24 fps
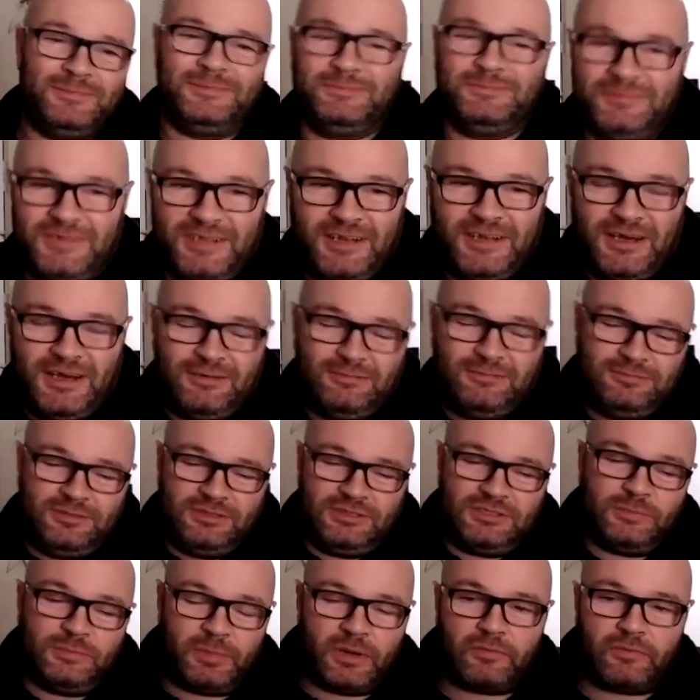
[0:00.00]

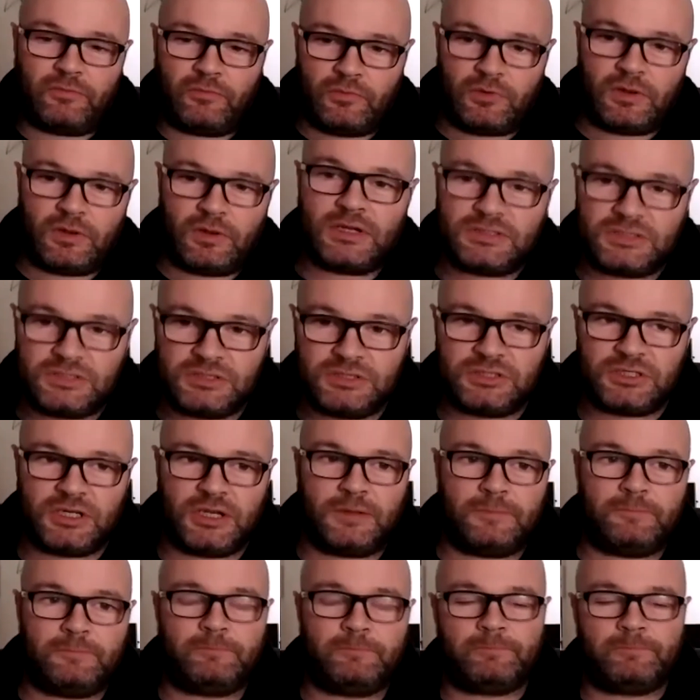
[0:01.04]
It's about a relationship.